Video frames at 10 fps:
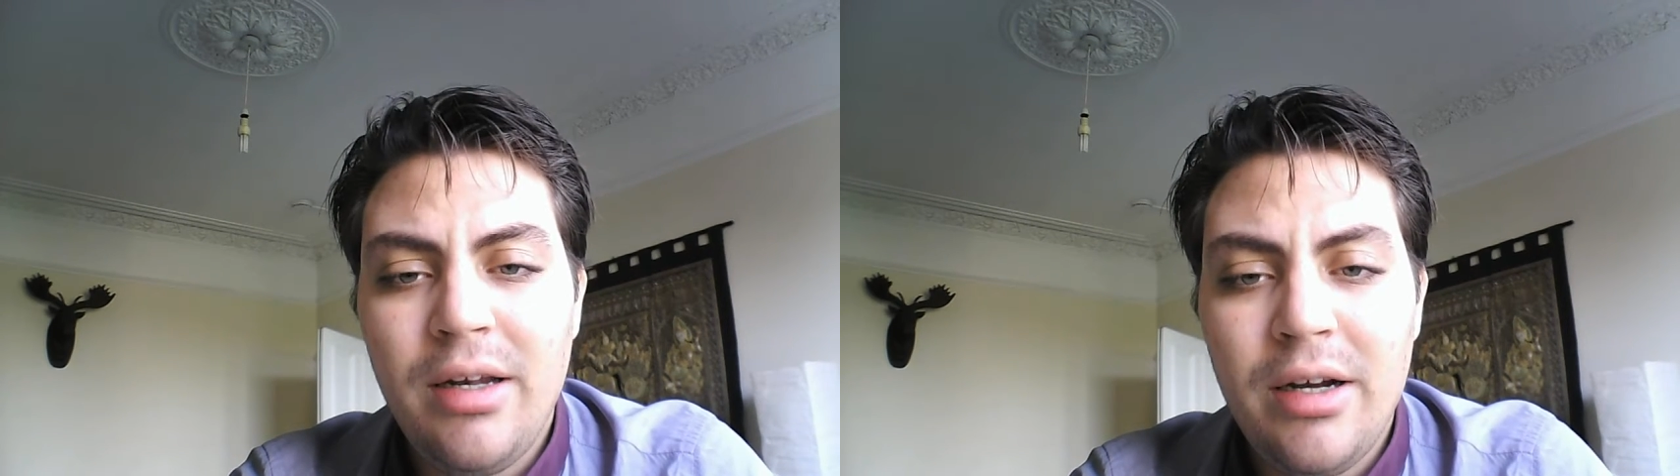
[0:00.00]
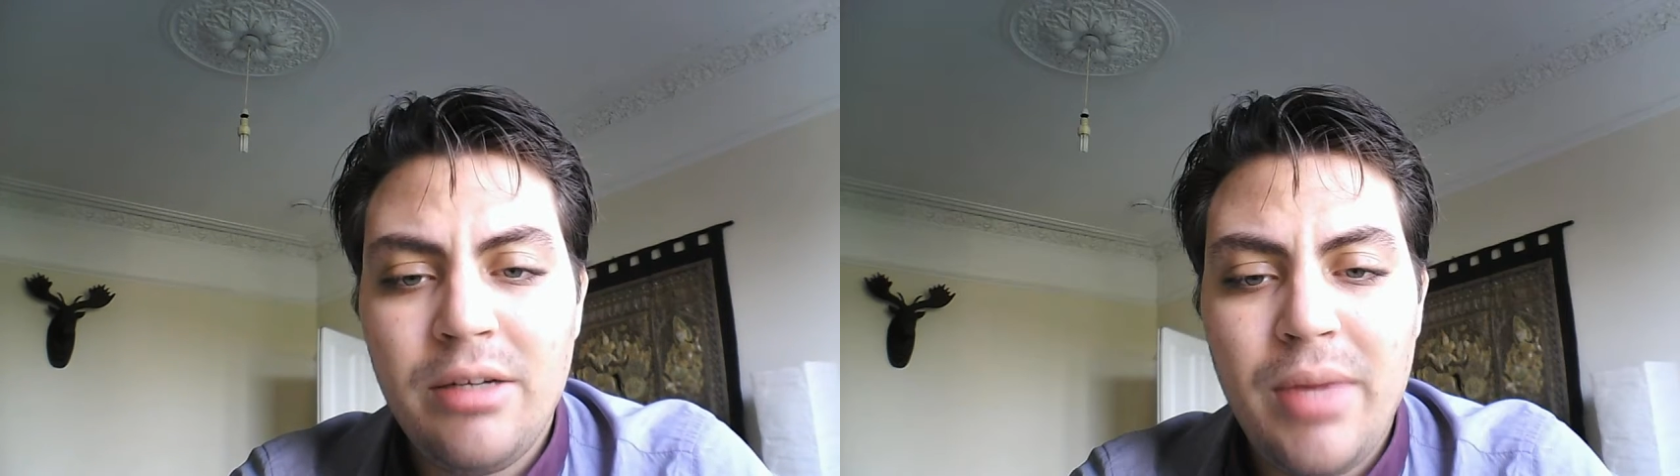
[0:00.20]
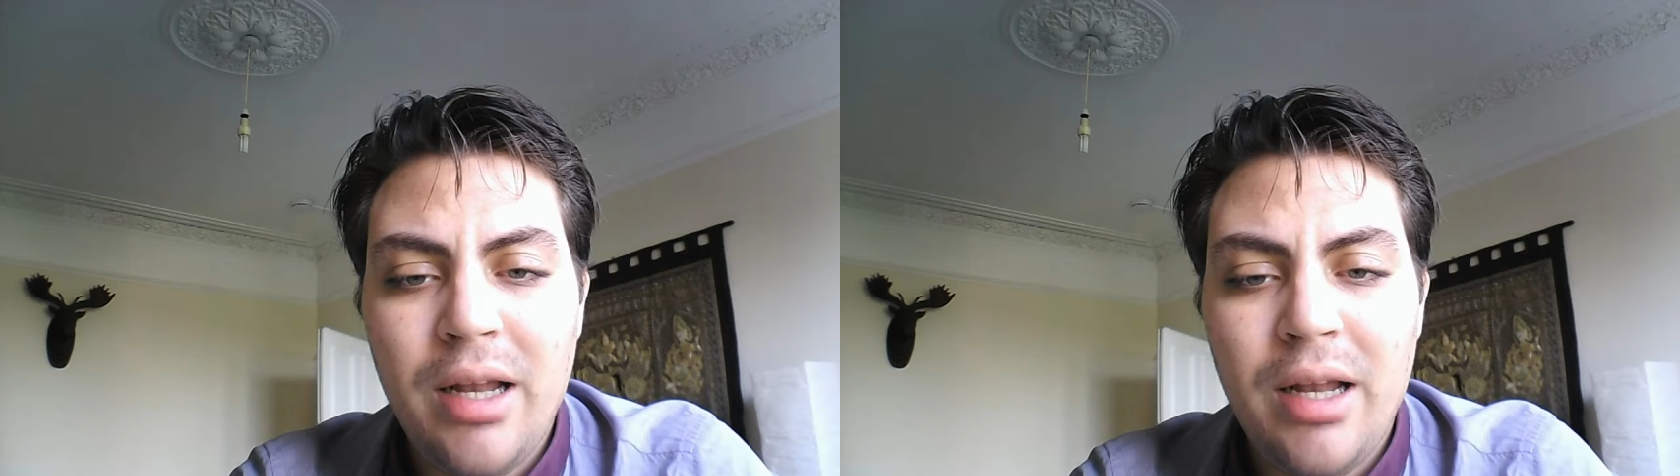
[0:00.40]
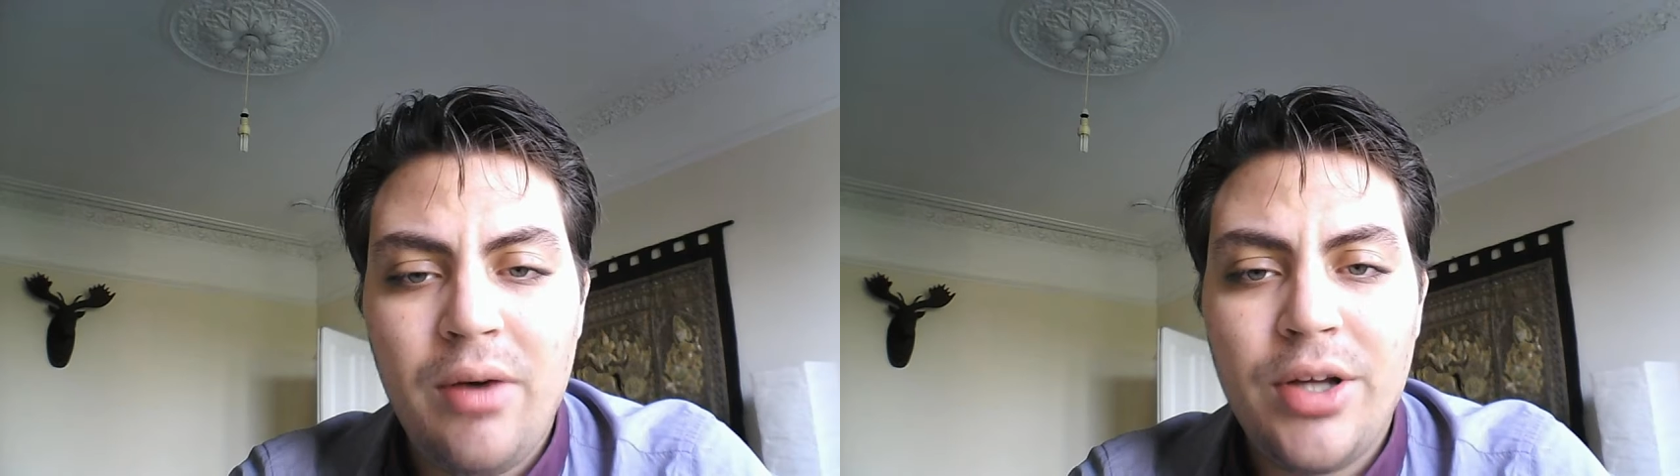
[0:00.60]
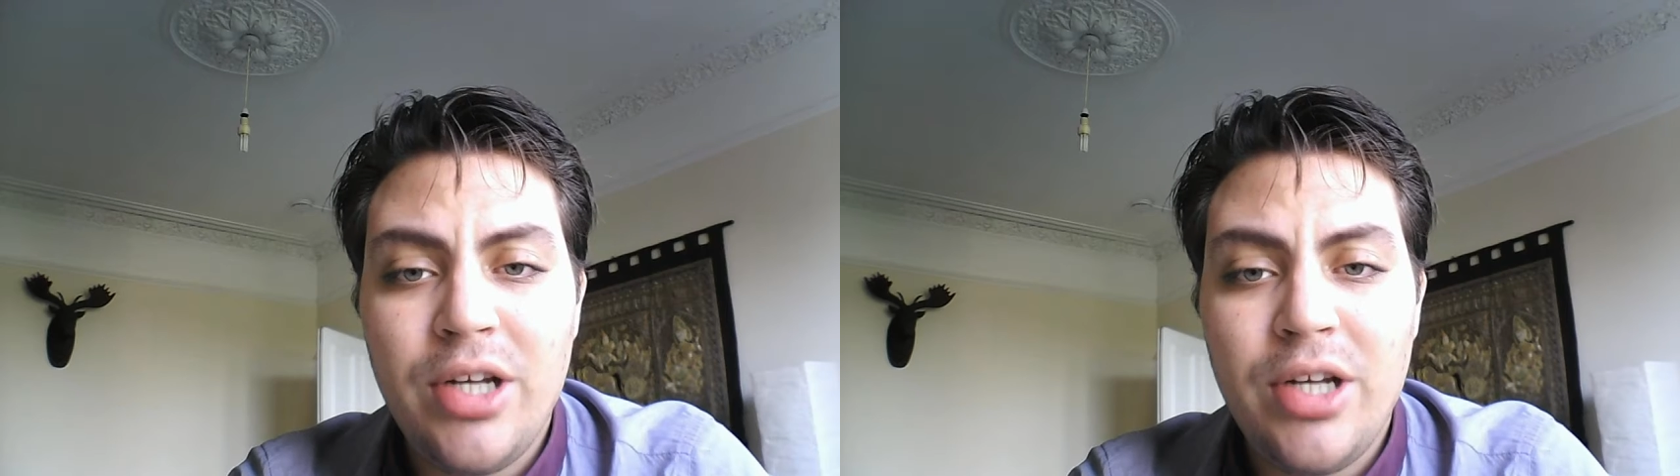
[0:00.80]
my language,
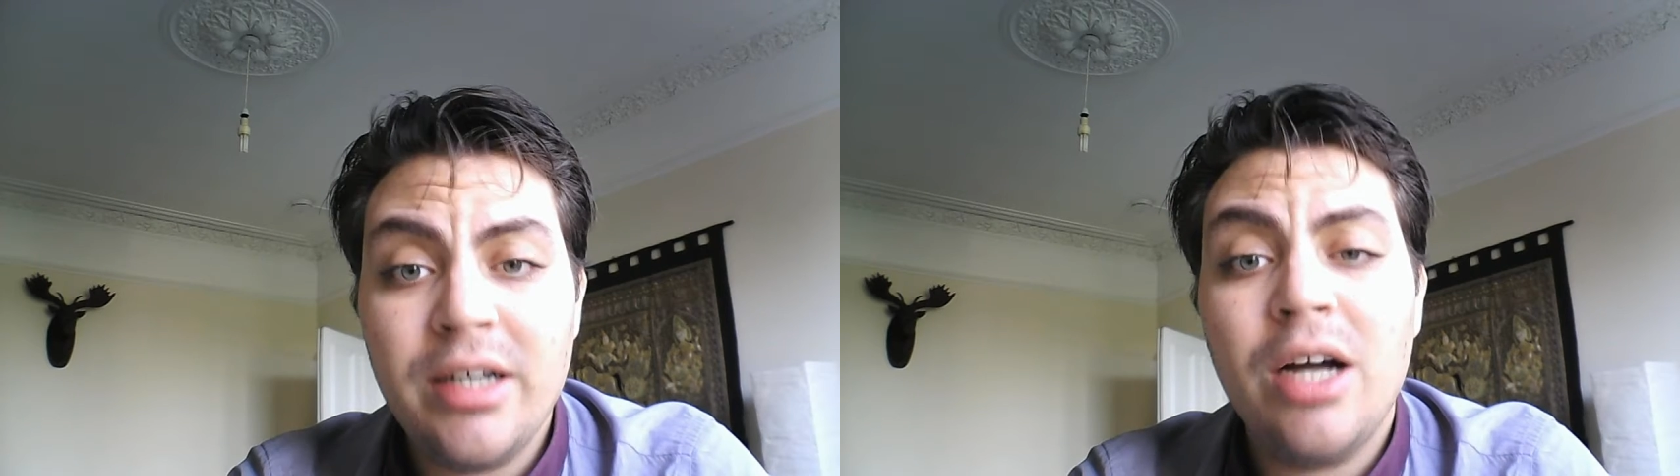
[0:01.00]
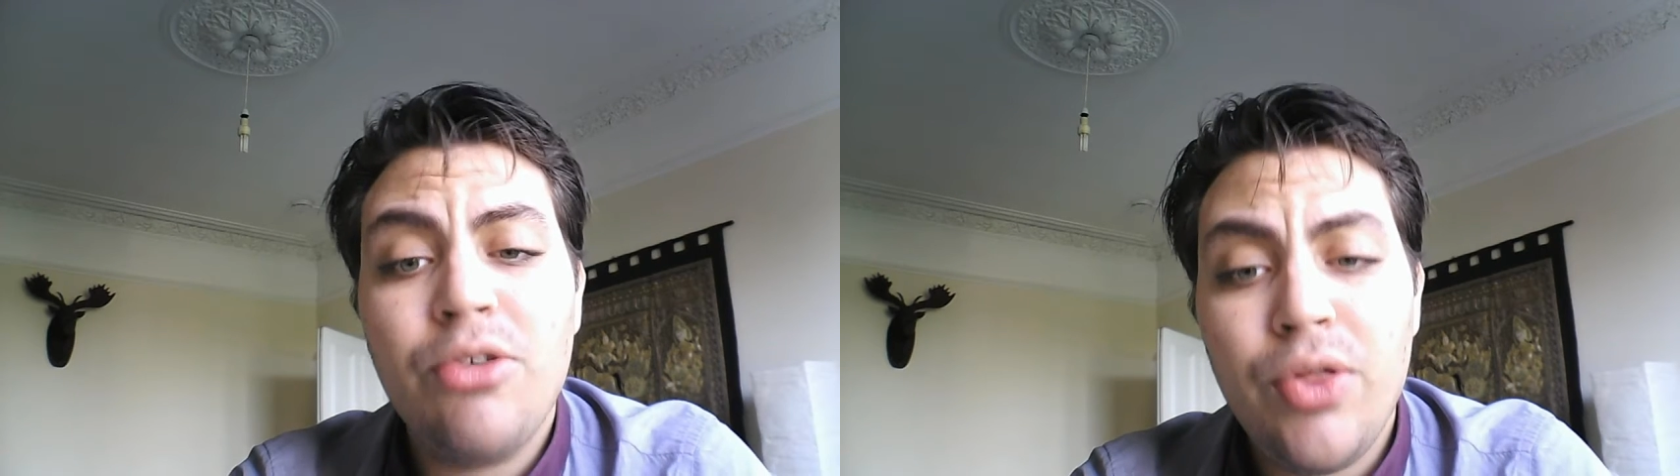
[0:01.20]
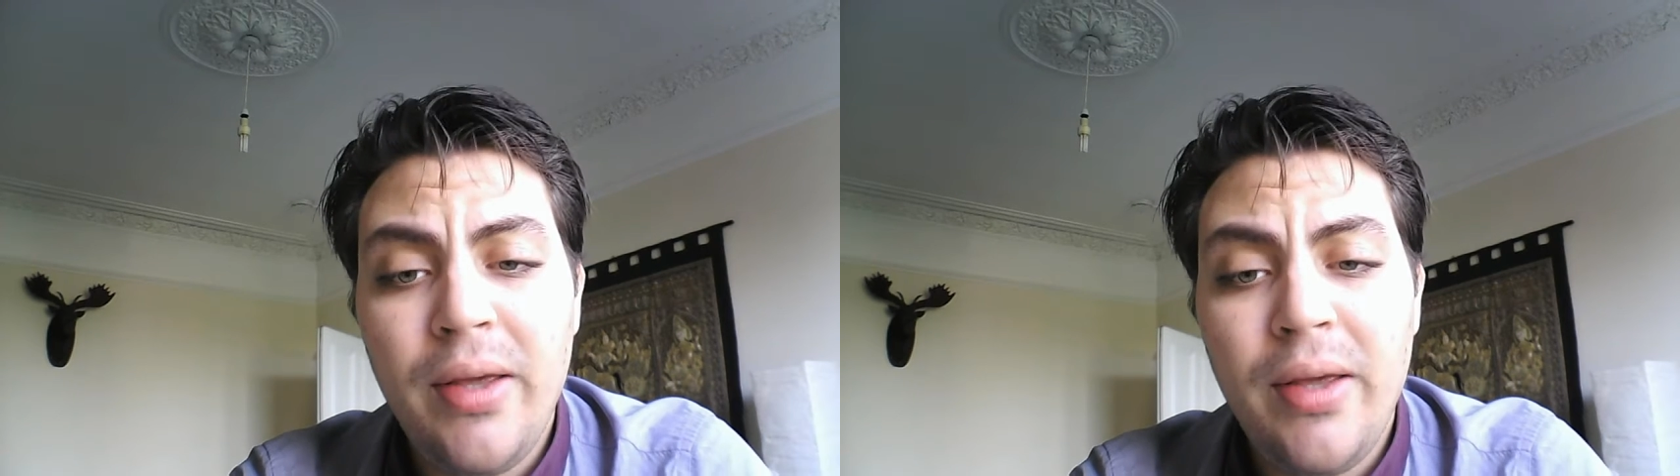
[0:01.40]
learn how to think.